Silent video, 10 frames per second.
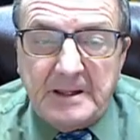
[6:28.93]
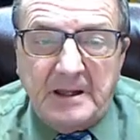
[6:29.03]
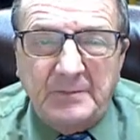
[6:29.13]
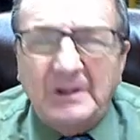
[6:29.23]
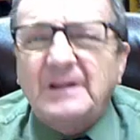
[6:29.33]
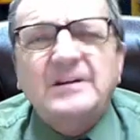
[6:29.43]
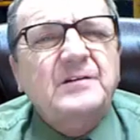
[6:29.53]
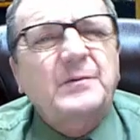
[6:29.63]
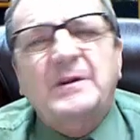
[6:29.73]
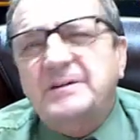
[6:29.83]
I mean? And
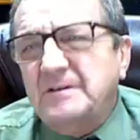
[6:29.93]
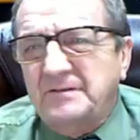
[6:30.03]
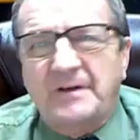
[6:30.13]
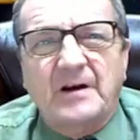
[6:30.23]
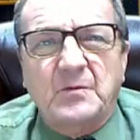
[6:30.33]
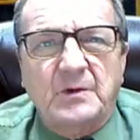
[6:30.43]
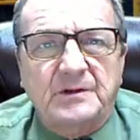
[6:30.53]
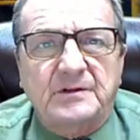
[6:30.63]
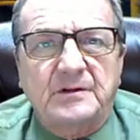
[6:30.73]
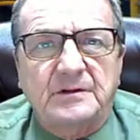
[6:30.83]
just because of the
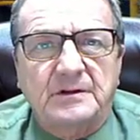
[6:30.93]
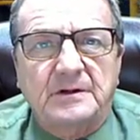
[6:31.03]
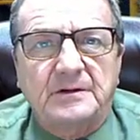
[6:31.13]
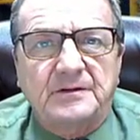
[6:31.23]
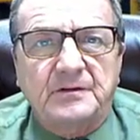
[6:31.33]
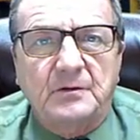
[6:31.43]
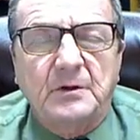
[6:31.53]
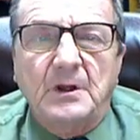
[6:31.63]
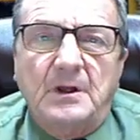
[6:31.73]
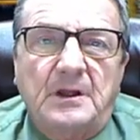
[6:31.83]
environment.
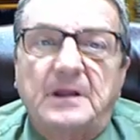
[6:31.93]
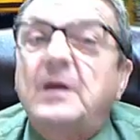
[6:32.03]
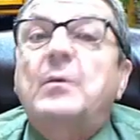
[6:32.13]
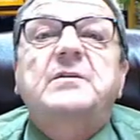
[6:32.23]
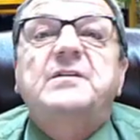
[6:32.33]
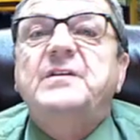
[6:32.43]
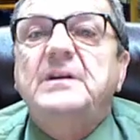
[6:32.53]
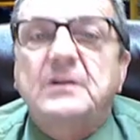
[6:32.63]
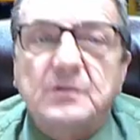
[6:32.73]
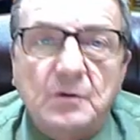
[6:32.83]
And what you see in
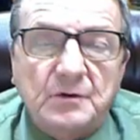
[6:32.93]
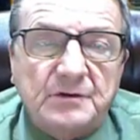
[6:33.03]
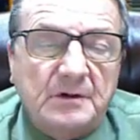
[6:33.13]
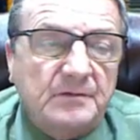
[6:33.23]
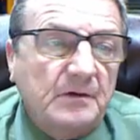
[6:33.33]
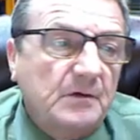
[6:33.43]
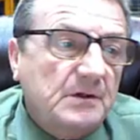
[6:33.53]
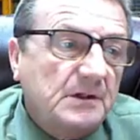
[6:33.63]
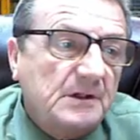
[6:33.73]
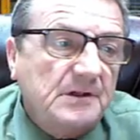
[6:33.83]
the news. If you're
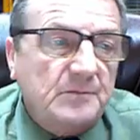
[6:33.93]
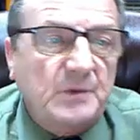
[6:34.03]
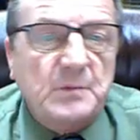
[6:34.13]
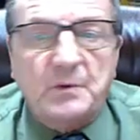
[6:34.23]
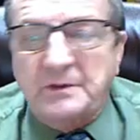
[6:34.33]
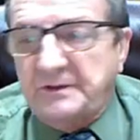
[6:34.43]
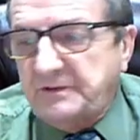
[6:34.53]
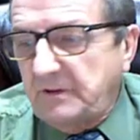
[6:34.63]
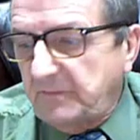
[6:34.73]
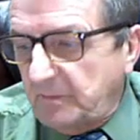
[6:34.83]
looking at people, let's
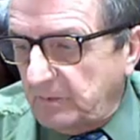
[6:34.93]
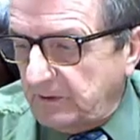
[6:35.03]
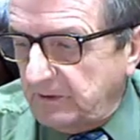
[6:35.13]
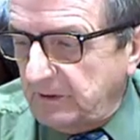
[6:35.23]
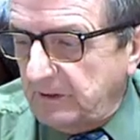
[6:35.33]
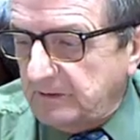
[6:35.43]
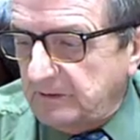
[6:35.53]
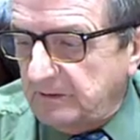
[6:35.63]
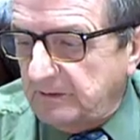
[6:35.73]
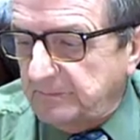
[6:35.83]
say if I'm looking at,
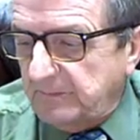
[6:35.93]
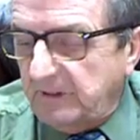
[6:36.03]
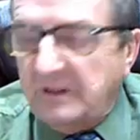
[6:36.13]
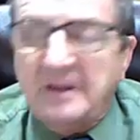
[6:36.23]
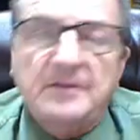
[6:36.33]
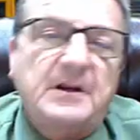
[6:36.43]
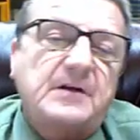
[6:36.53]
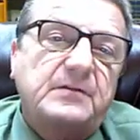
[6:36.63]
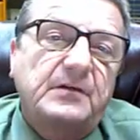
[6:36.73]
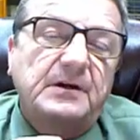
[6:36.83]
I had a lot
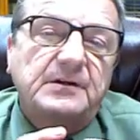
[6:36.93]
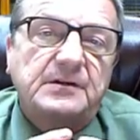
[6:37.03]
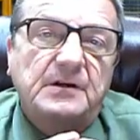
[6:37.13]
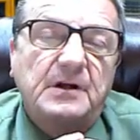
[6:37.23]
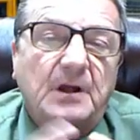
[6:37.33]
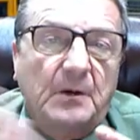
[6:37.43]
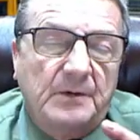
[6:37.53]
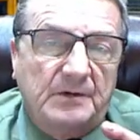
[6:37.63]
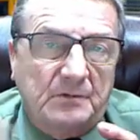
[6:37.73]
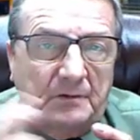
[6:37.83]
of friends when I
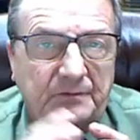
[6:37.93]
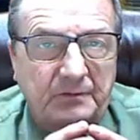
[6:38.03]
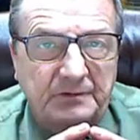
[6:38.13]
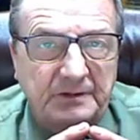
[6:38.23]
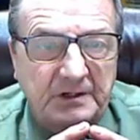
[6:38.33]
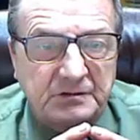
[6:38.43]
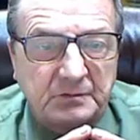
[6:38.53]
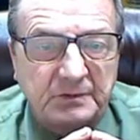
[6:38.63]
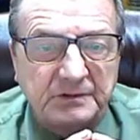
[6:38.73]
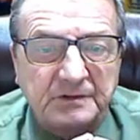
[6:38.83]
was going for international
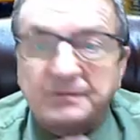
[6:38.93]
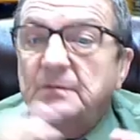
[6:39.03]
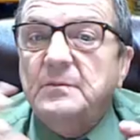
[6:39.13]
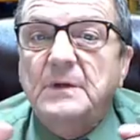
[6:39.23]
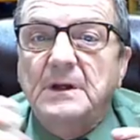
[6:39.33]
business from